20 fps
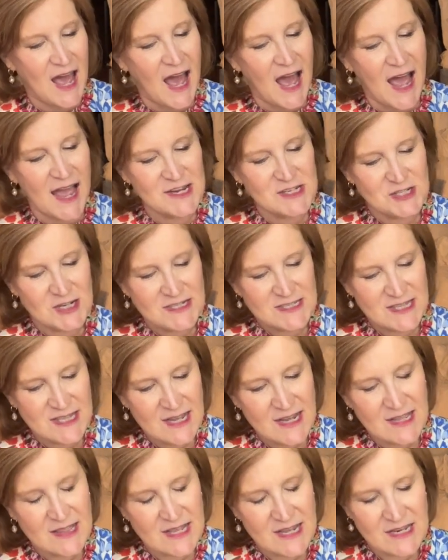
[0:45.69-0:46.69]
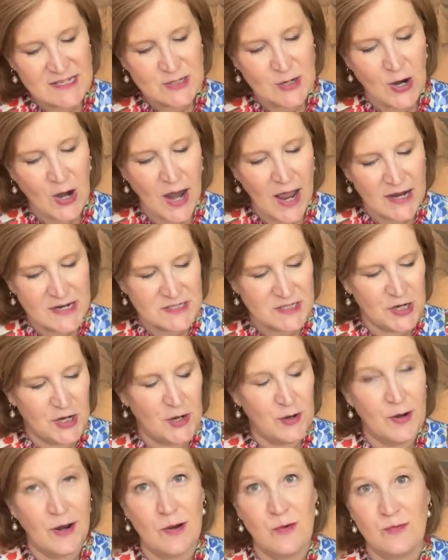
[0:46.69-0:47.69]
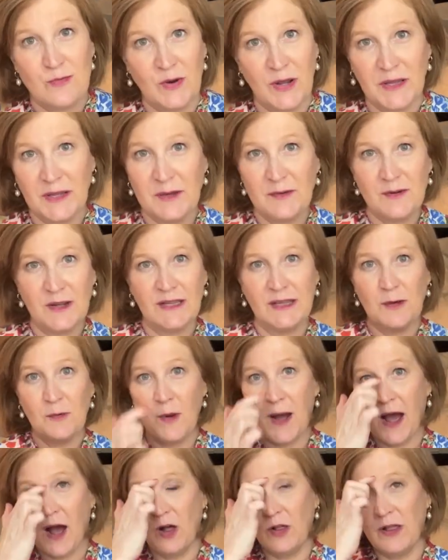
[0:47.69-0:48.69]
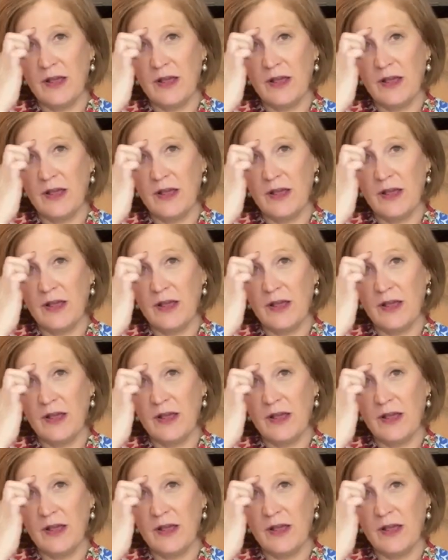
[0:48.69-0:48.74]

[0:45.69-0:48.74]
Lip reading: I just think these are executed really, really well.